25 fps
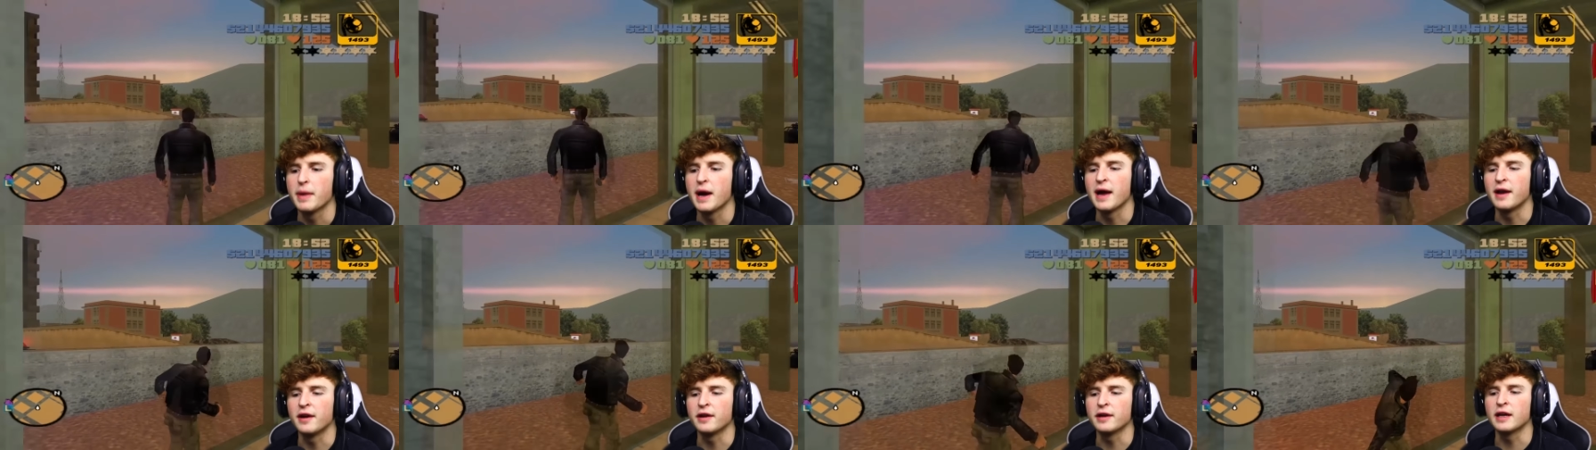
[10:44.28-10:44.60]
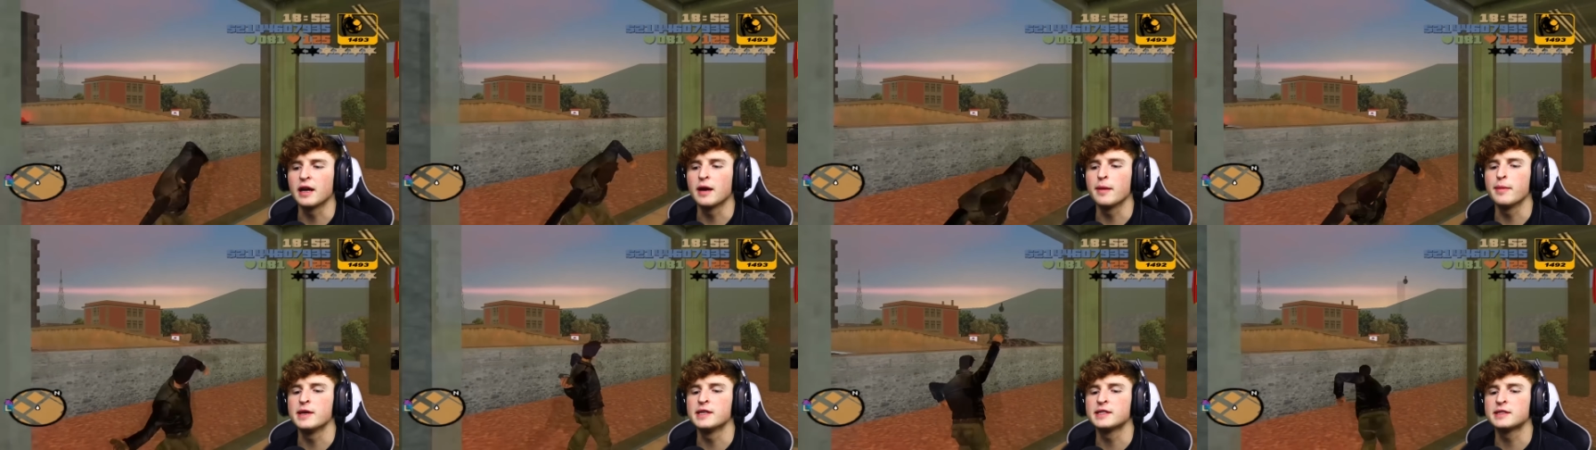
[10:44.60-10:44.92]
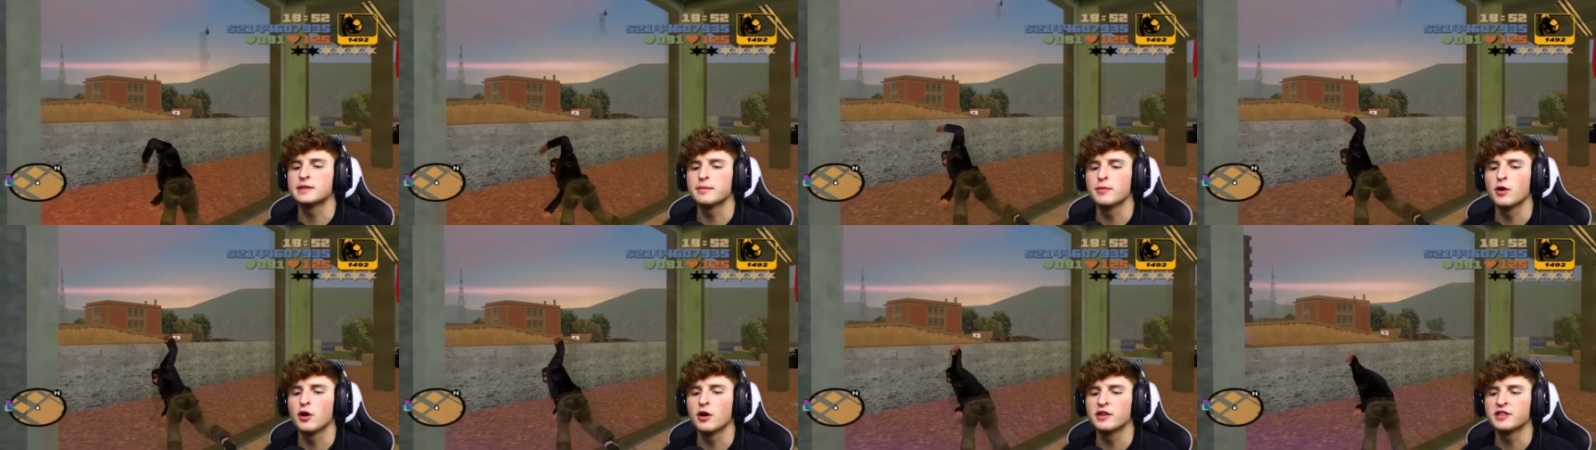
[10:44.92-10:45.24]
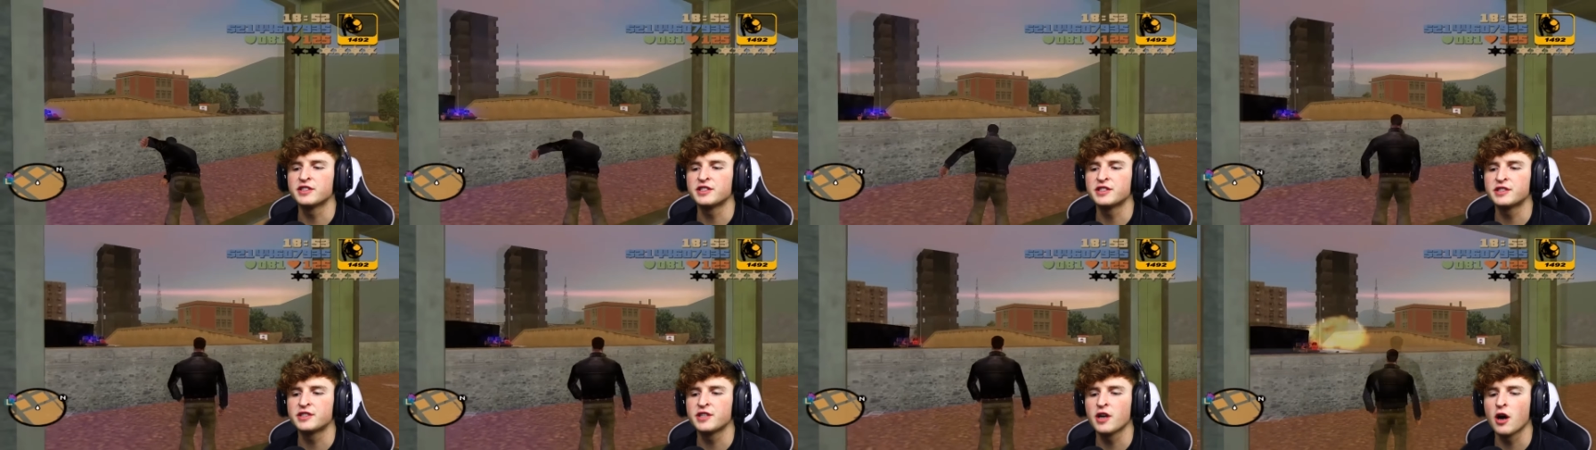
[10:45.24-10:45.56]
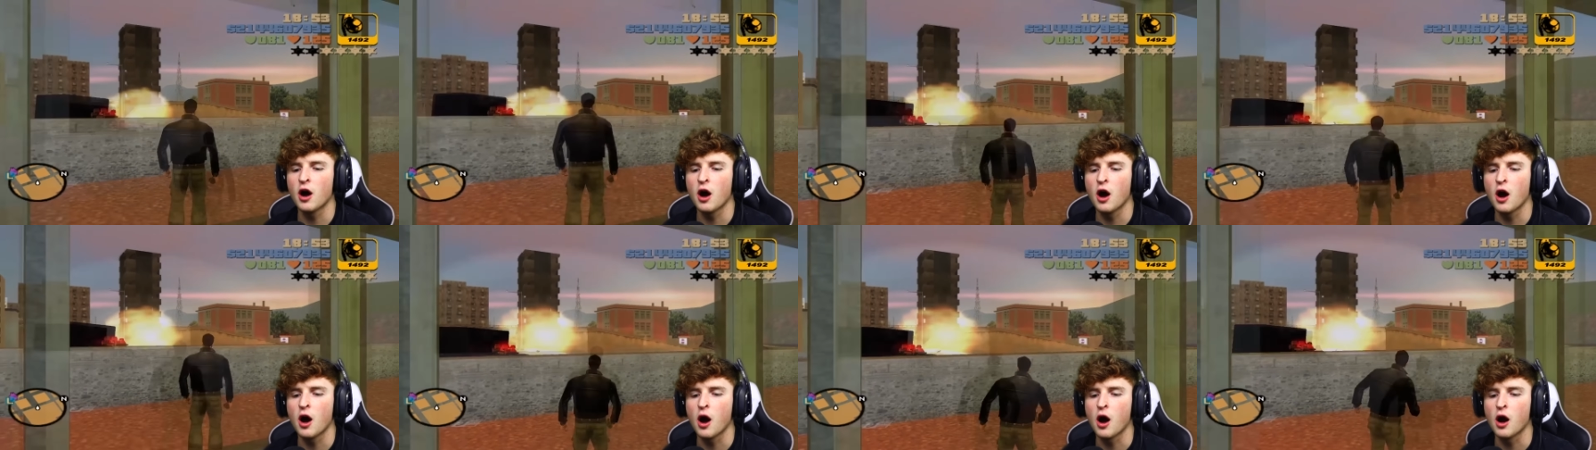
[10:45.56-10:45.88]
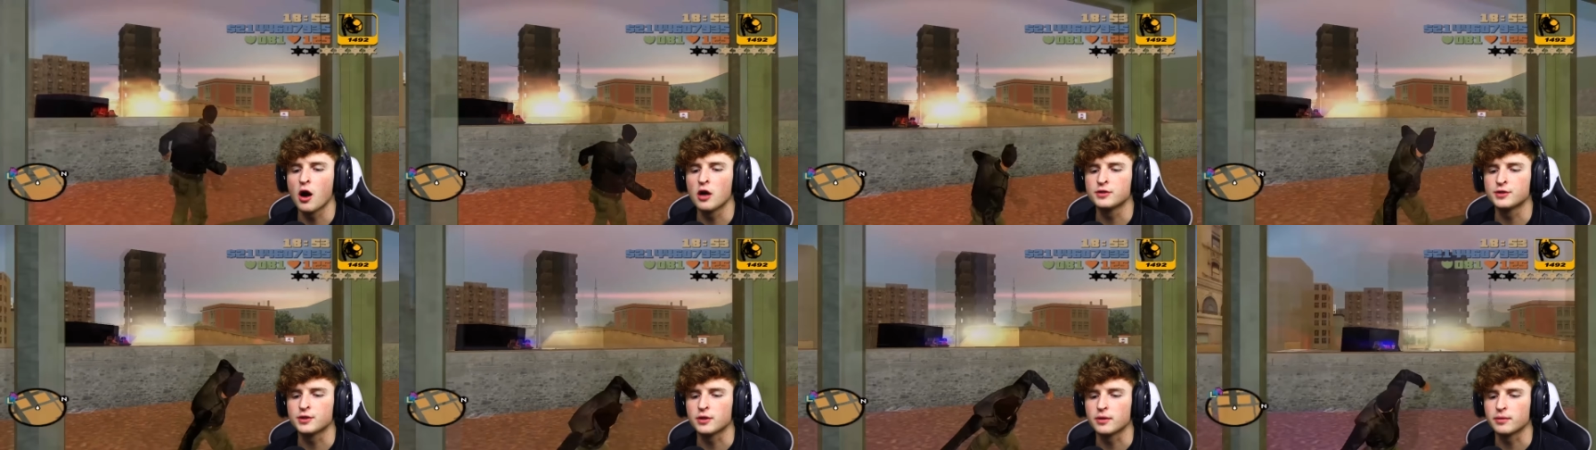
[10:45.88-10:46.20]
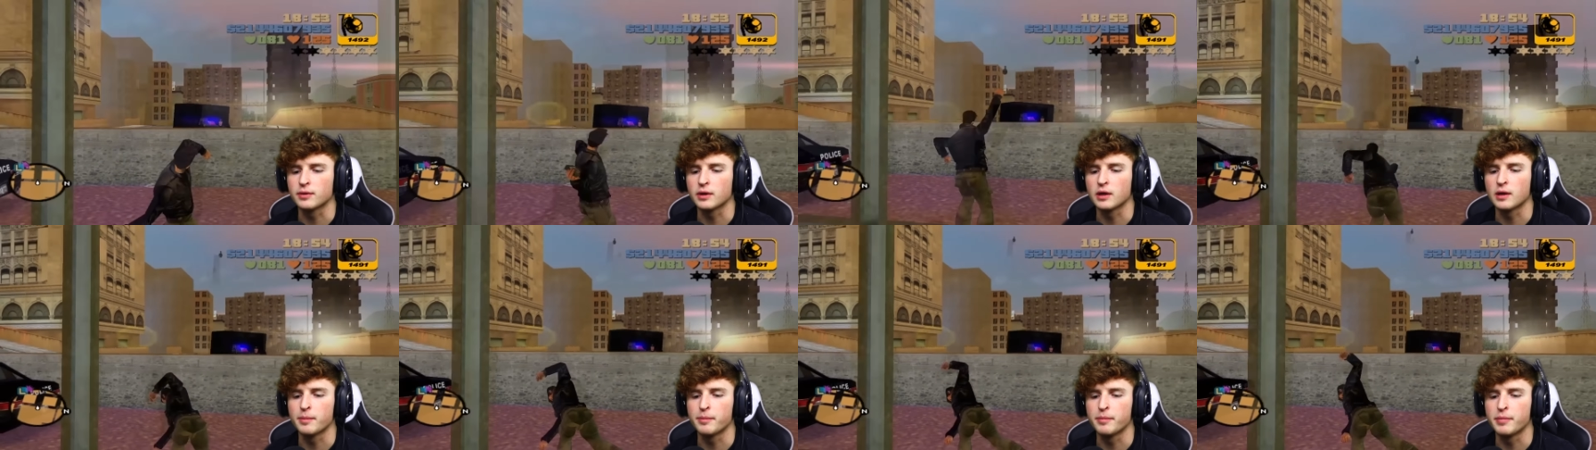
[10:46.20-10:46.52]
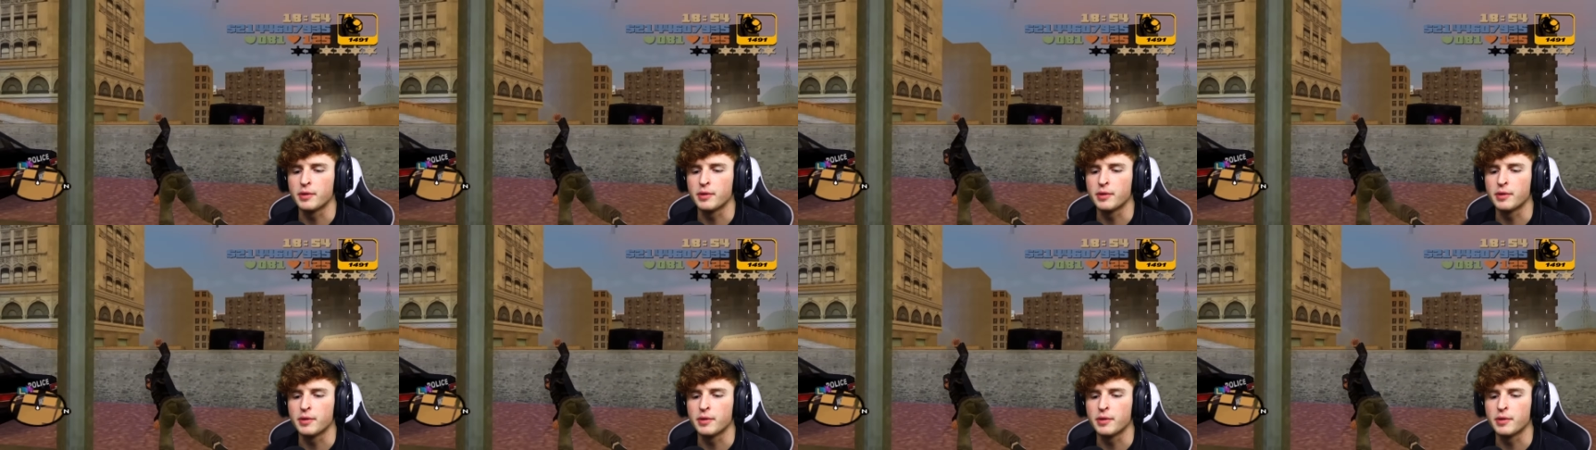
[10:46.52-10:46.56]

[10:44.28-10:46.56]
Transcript: Better give me some more stars or I'm gonna